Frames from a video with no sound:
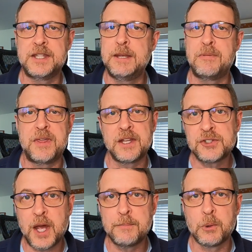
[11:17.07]
keep
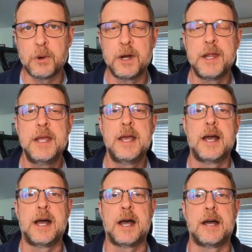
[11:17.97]
things on board.
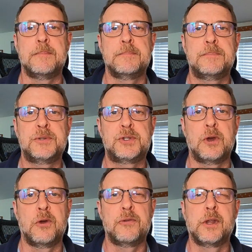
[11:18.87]

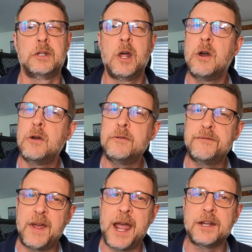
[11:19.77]
So the
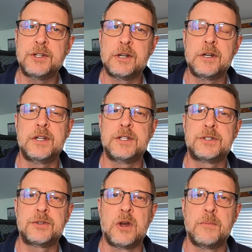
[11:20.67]
load factor
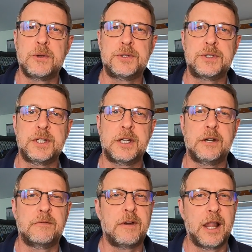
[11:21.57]
is almost
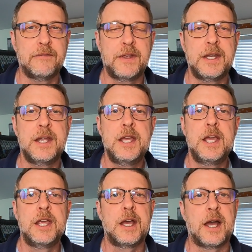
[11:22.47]
irrelevant
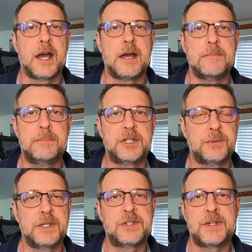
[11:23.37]

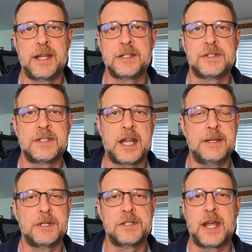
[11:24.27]
between stainless and
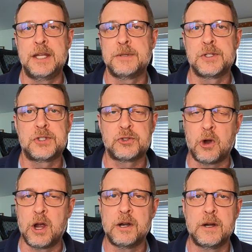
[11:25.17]
Dyneema. Dyneema is
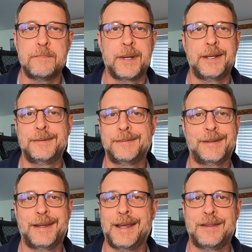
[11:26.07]
stronger, but
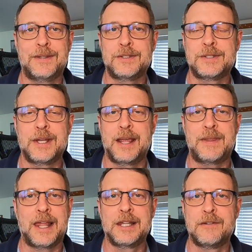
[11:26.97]
at
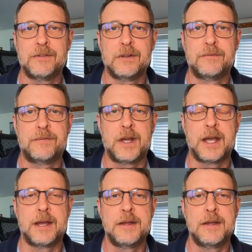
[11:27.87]
that level of